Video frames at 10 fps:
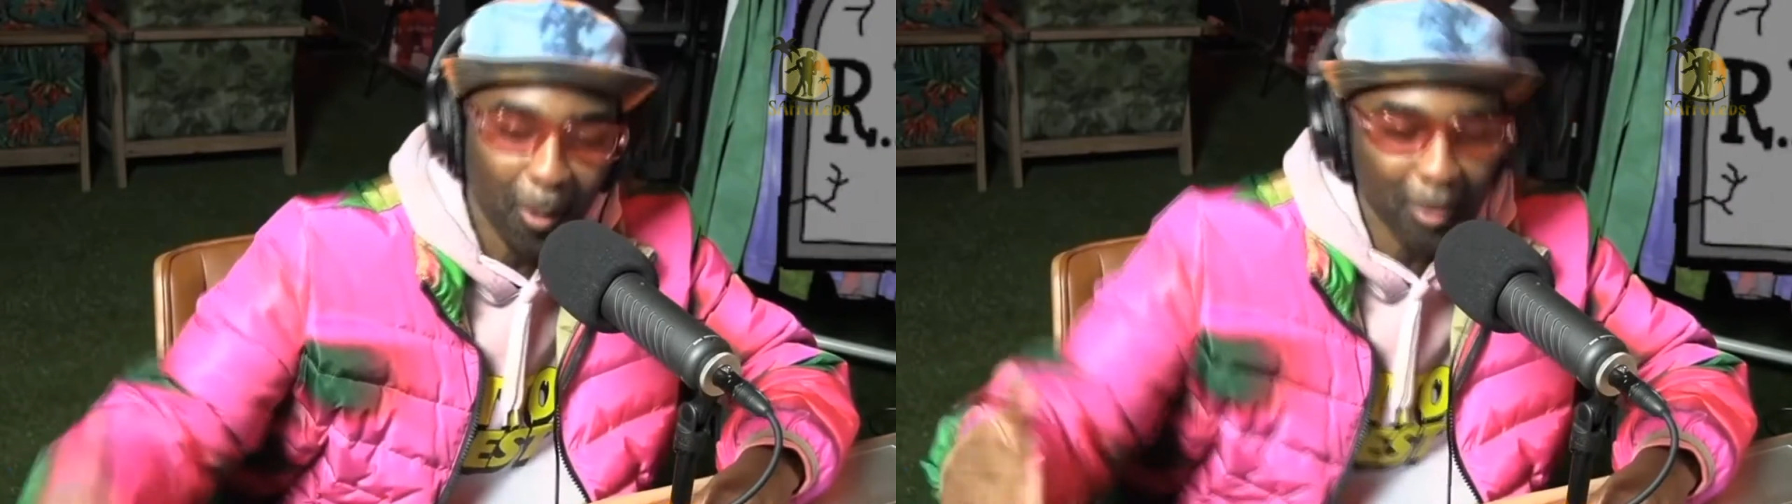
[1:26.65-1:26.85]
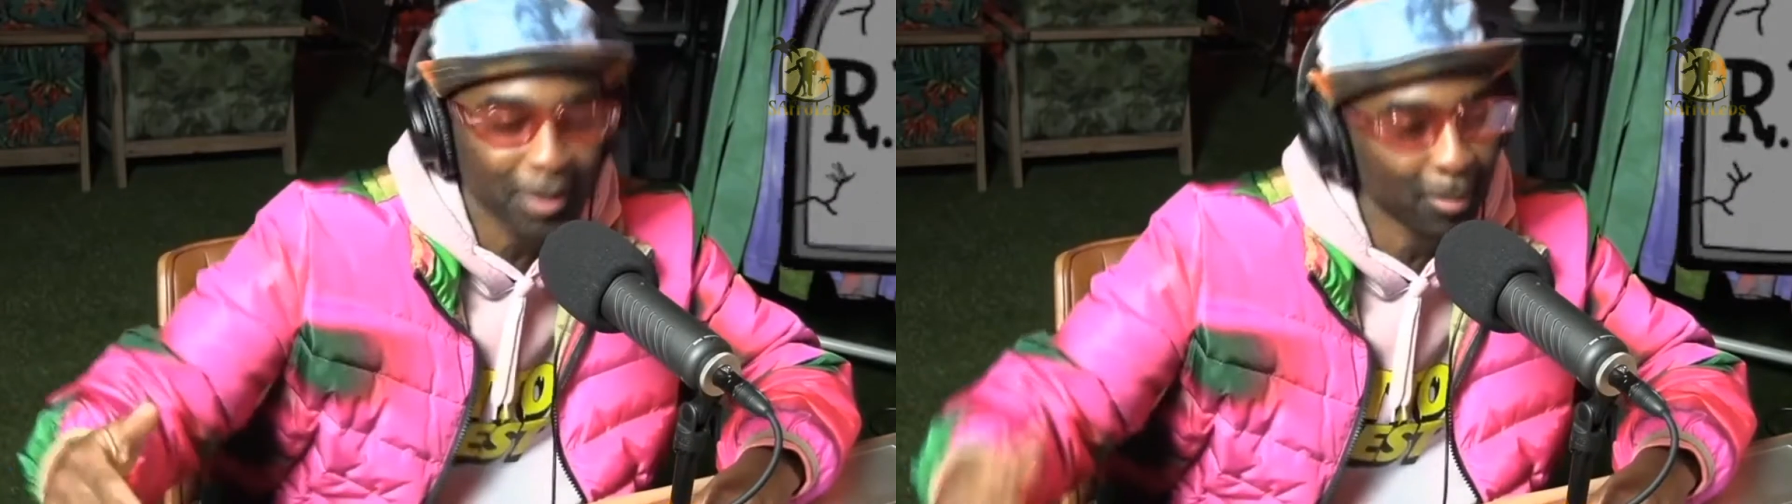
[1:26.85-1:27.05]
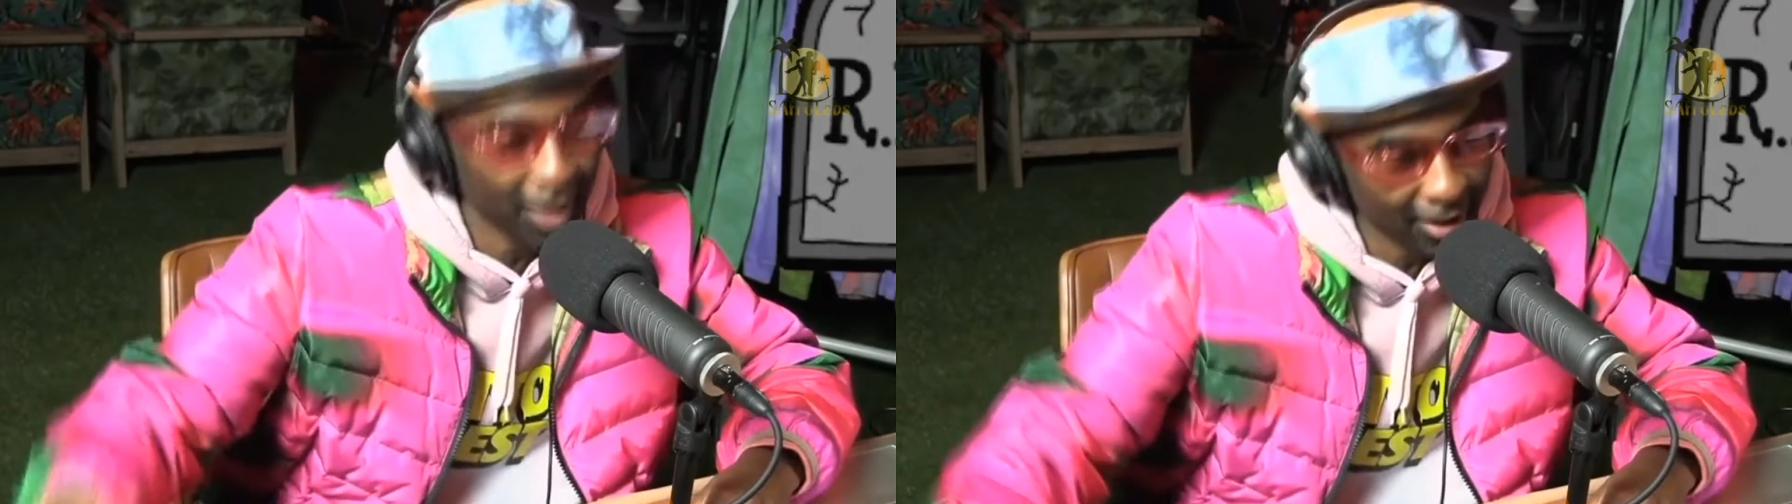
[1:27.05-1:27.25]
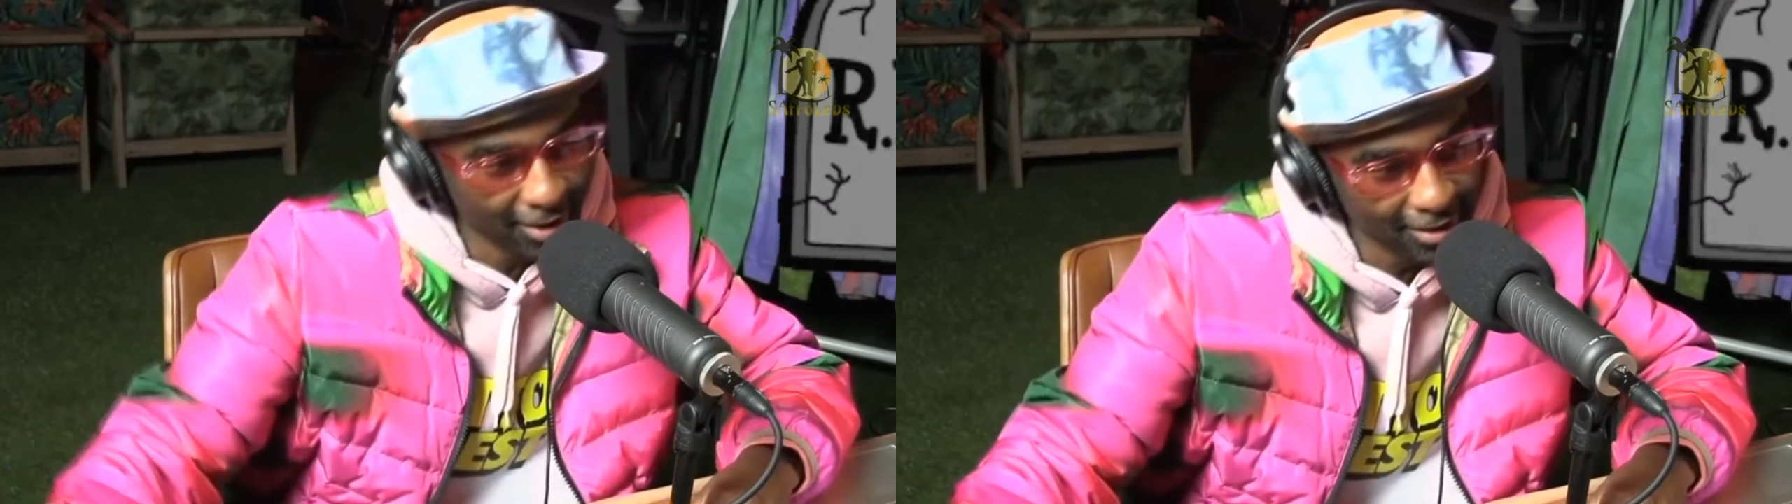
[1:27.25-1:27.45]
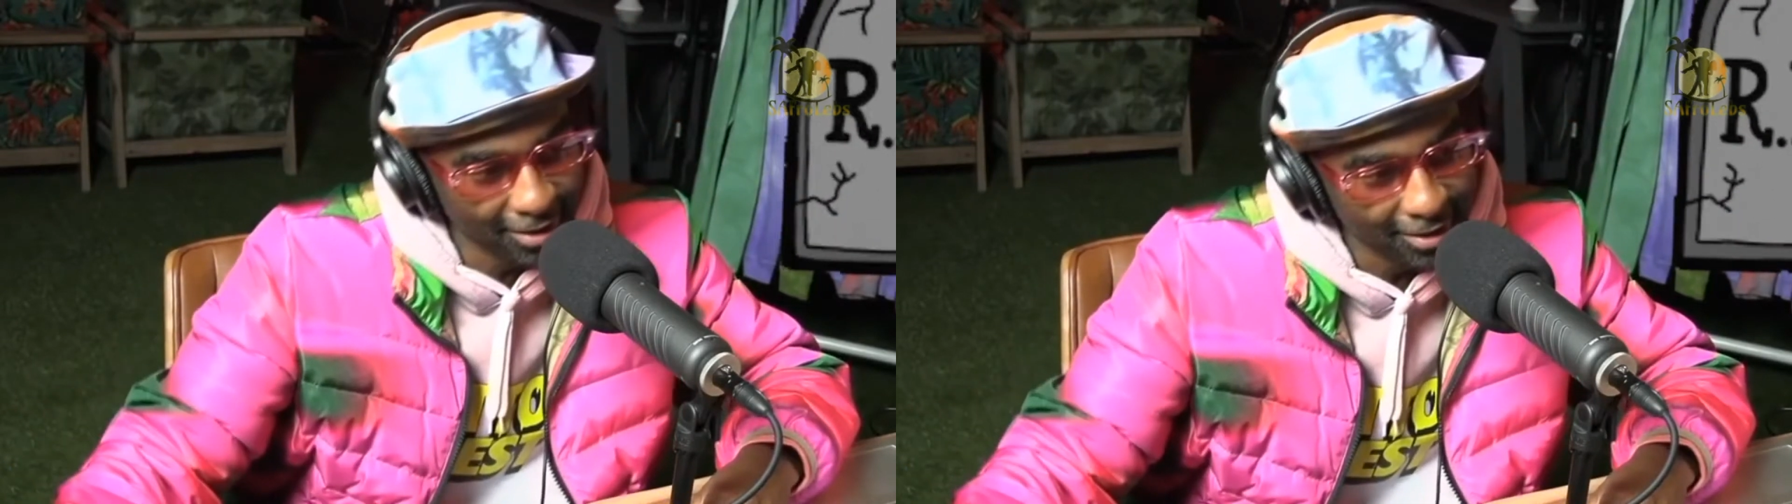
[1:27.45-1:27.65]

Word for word: older blood.